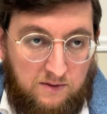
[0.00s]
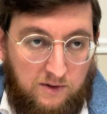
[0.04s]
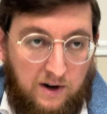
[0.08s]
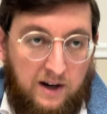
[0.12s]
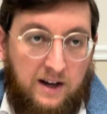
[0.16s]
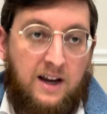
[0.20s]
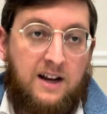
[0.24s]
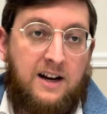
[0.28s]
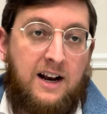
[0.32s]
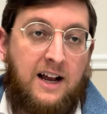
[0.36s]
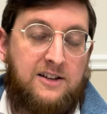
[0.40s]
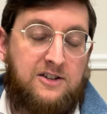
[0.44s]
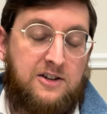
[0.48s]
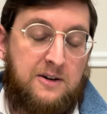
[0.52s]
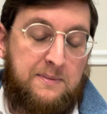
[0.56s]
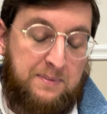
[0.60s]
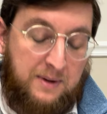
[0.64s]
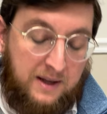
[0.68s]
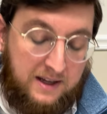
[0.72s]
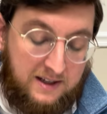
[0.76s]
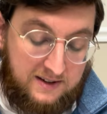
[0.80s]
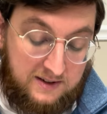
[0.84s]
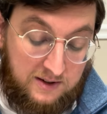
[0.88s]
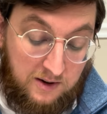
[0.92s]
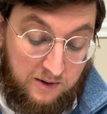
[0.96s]
Recognize your
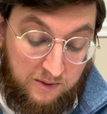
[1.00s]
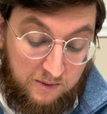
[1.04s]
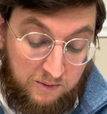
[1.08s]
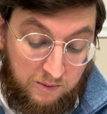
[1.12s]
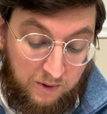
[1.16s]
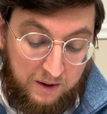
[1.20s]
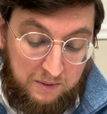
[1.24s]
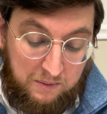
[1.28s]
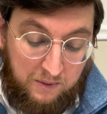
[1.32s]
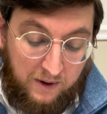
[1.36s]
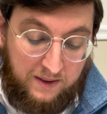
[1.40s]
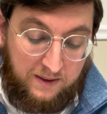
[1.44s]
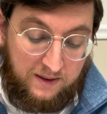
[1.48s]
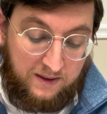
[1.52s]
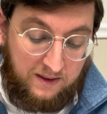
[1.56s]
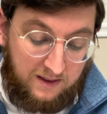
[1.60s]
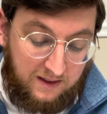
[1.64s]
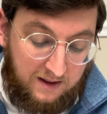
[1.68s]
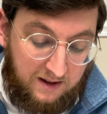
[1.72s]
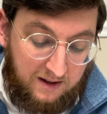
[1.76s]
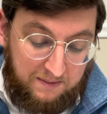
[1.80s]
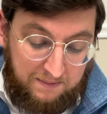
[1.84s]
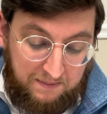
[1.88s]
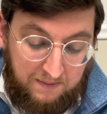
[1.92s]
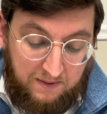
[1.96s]
place. So what
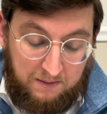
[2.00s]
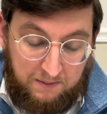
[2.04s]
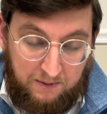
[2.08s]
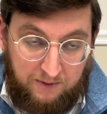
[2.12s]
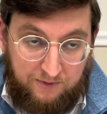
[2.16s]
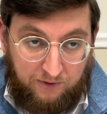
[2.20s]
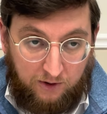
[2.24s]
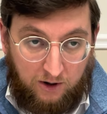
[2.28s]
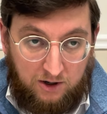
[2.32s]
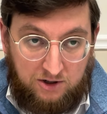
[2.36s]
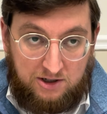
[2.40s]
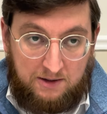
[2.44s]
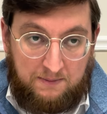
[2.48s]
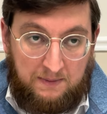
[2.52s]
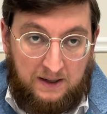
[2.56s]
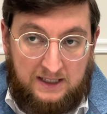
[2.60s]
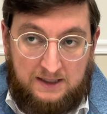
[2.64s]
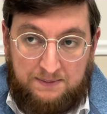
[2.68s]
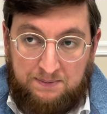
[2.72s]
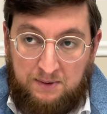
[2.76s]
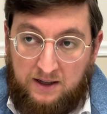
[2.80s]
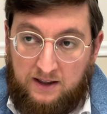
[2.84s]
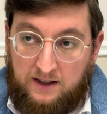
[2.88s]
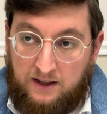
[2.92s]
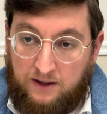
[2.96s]
the Mefarshim
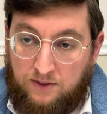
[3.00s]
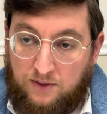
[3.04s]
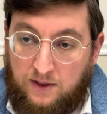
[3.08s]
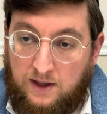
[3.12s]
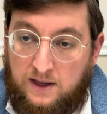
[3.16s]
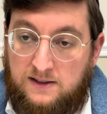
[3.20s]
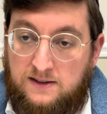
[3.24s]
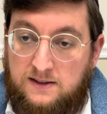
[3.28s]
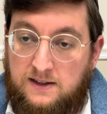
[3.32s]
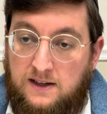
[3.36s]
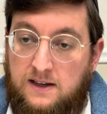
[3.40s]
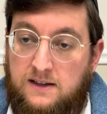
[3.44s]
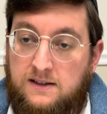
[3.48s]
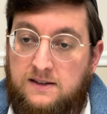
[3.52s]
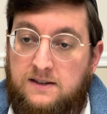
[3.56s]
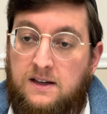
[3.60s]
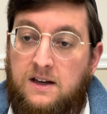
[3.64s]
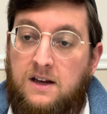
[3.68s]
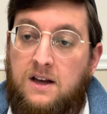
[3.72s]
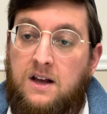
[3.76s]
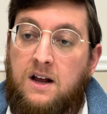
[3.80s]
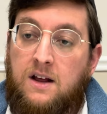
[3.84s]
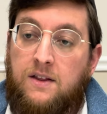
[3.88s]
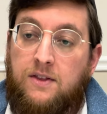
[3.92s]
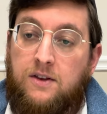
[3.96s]
explained like this is
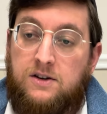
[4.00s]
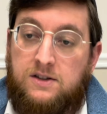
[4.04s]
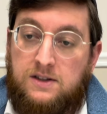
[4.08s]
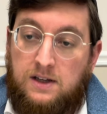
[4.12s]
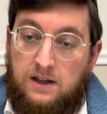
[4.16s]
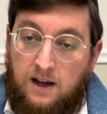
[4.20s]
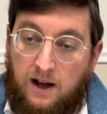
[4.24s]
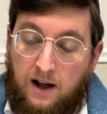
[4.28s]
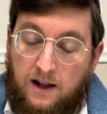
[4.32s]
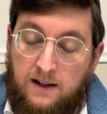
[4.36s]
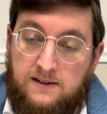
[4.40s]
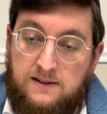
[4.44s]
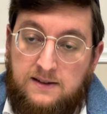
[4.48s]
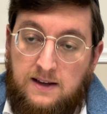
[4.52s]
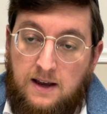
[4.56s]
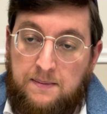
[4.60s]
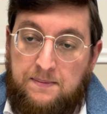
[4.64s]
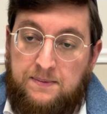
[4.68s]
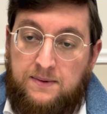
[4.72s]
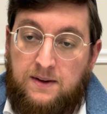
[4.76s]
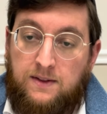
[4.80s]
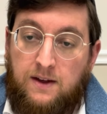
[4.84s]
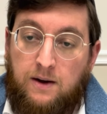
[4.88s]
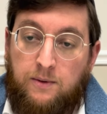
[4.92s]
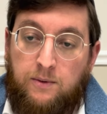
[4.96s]
there's a
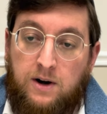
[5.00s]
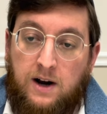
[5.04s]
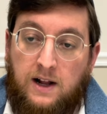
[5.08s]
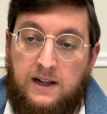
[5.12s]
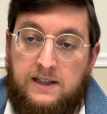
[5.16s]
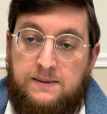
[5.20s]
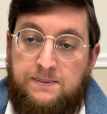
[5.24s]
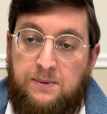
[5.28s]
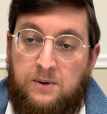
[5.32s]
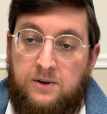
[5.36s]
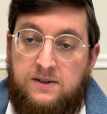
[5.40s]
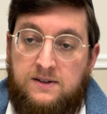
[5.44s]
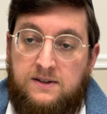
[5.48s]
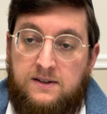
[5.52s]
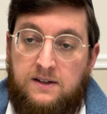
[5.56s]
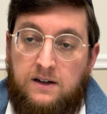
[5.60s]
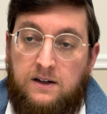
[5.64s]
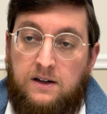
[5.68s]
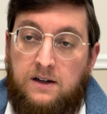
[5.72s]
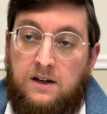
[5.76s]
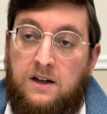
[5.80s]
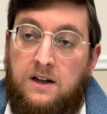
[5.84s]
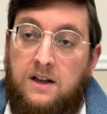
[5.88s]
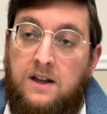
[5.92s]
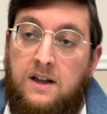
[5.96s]
concept that we're not supposed
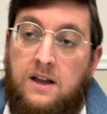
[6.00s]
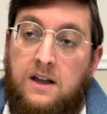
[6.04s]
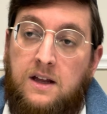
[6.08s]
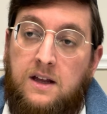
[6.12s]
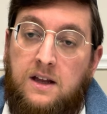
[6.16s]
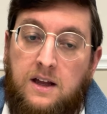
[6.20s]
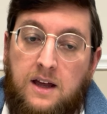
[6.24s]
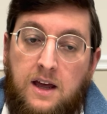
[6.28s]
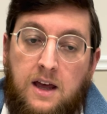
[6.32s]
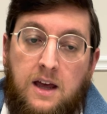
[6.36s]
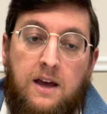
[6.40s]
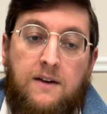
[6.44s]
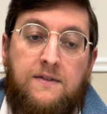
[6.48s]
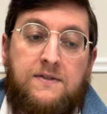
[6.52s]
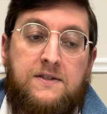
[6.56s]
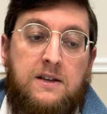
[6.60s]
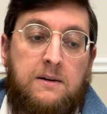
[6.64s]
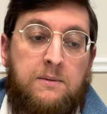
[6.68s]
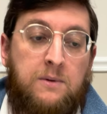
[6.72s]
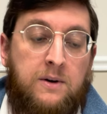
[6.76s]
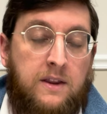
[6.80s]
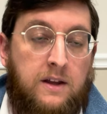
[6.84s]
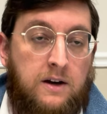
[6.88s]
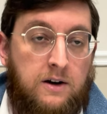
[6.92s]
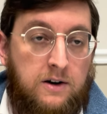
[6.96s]
to... If
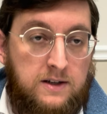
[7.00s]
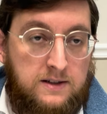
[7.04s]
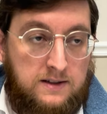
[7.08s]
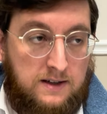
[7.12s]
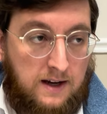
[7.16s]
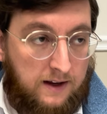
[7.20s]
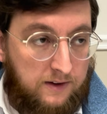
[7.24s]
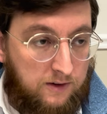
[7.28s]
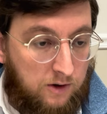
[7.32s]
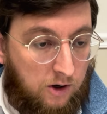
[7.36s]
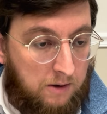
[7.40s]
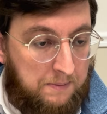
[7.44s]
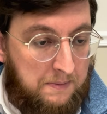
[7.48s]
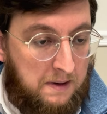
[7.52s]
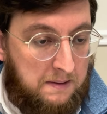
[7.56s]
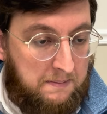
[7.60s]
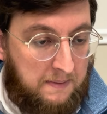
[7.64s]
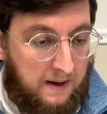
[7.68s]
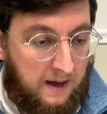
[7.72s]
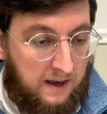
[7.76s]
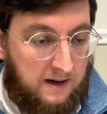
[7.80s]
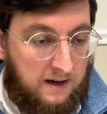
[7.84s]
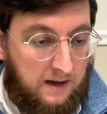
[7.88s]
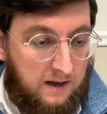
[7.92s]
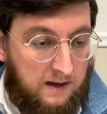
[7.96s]
someone there is gadol
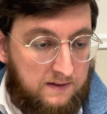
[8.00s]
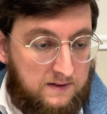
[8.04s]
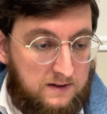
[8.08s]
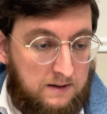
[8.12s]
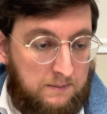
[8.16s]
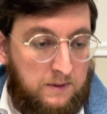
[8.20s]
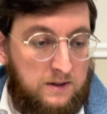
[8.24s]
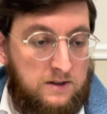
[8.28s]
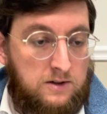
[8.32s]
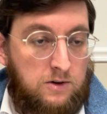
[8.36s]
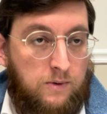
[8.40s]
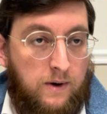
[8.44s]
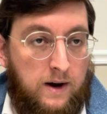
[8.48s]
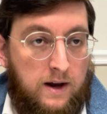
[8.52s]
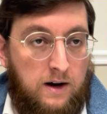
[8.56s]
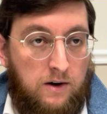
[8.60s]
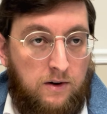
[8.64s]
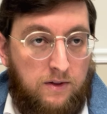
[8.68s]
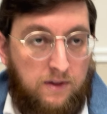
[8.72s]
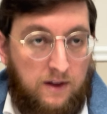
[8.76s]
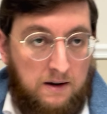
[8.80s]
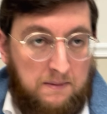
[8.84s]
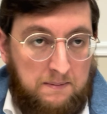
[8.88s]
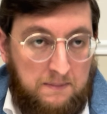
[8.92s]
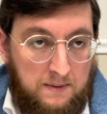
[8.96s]
mimeni, if someone's greater
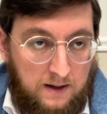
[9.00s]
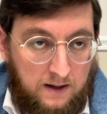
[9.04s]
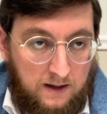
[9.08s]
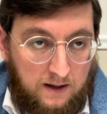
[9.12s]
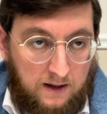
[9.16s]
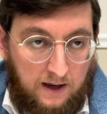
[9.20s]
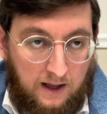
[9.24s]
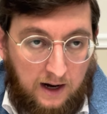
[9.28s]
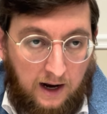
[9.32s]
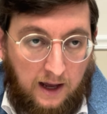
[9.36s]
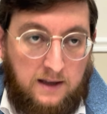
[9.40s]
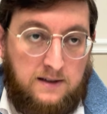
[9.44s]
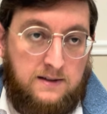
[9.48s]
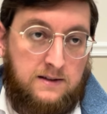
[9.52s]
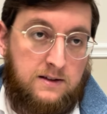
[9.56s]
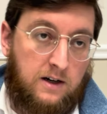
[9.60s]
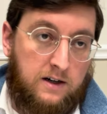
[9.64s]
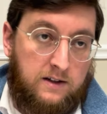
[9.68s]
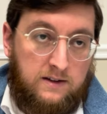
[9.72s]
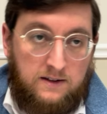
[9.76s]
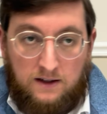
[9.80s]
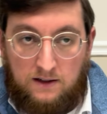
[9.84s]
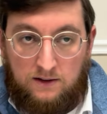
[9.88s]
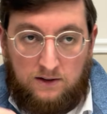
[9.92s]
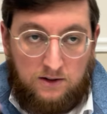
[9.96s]
than me, and I
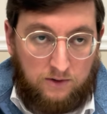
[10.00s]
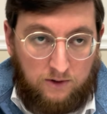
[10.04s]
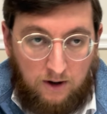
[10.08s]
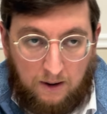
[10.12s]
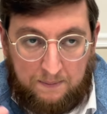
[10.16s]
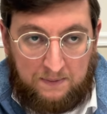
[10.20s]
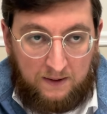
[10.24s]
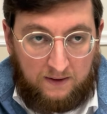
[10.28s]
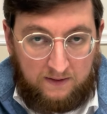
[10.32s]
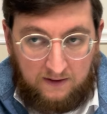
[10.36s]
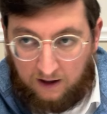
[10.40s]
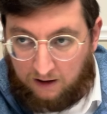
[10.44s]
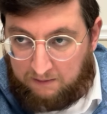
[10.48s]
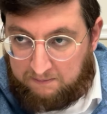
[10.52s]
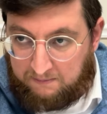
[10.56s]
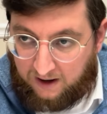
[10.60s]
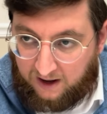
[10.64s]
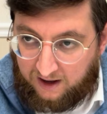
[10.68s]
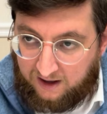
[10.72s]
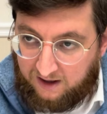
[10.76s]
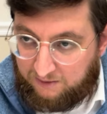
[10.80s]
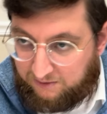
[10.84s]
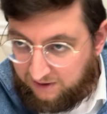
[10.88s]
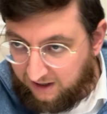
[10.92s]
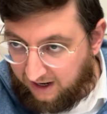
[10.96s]
start to interrupt and tell
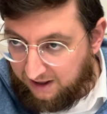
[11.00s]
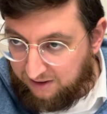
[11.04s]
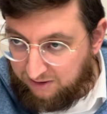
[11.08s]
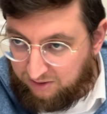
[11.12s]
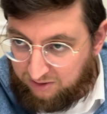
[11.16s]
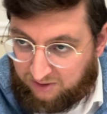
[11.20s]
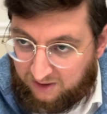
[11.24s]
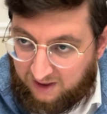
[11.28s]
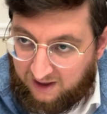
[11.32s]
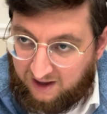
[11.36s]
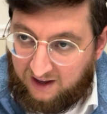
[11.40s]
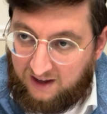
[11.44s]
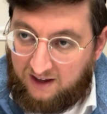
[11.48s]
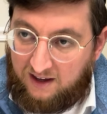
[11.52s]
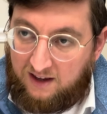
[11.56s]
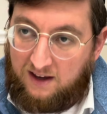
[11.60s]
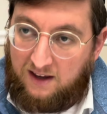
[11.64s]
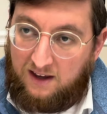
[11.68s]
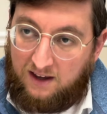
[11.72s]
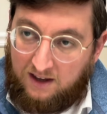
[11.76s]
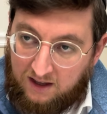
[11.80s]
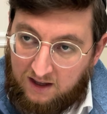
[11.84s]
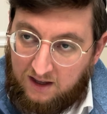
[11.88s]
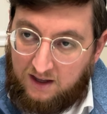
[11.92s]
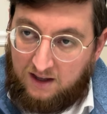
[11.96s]
Mai what I think,
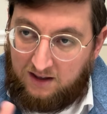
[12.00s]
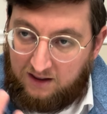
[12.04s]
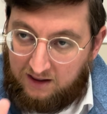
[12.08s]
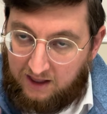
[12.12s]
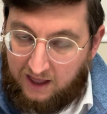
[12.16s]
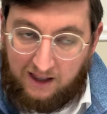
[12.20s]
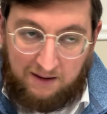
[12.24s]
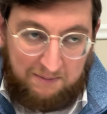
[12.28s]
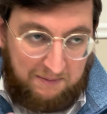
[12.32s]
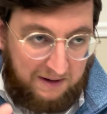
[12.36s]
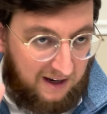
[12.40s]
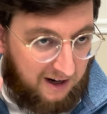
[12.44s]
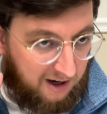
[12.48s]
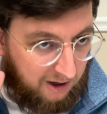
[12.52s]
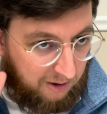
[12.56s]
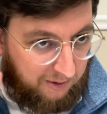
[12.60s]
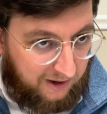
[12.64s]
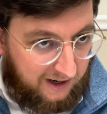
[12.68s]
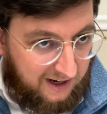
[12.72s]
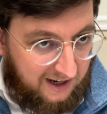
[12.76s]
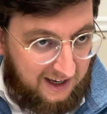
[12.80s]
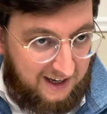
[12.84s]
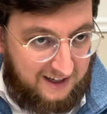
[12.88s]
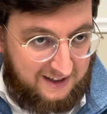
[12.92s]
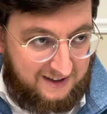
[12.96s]
let me hear
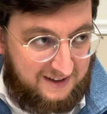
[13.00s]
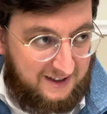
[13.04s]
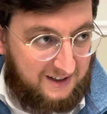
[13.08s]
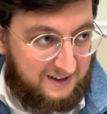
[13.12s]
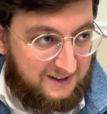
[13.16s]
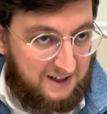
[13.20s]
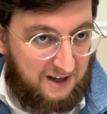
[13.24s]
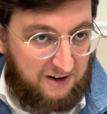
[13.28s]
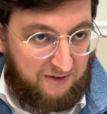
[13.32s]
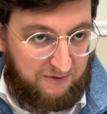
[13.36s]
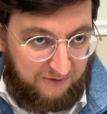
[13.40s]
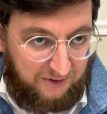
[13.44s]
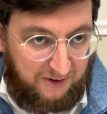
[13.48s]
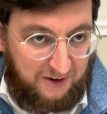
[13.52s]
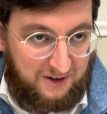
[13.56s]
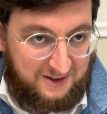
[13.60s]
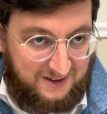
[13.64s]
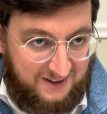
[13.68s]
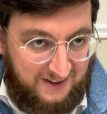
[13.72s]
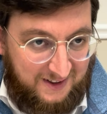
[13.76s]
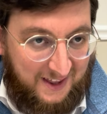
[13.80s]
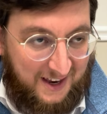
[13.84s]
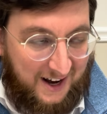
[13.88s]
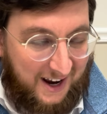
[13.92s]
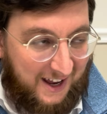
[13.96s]
what he has to say first,
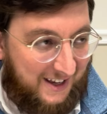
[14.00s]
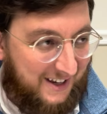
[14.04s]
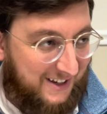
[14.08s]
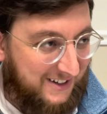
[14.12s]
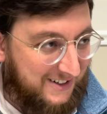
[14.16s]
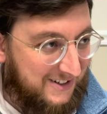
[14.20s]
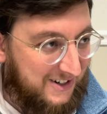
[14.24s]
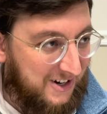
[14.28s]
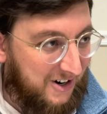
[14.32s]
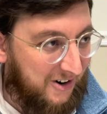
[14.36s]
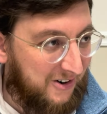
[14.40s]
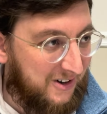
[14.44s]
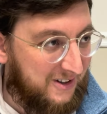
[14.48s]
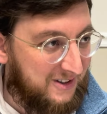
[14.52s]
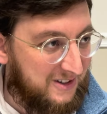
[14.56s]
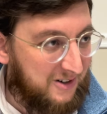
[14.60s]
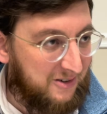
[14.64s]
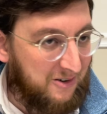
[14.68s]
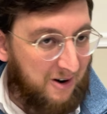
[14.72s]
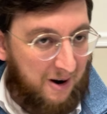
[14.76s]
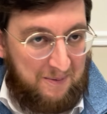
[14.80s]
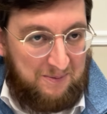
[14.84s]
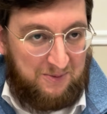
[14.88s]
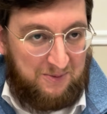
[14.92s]
and then I could, you know, interrupt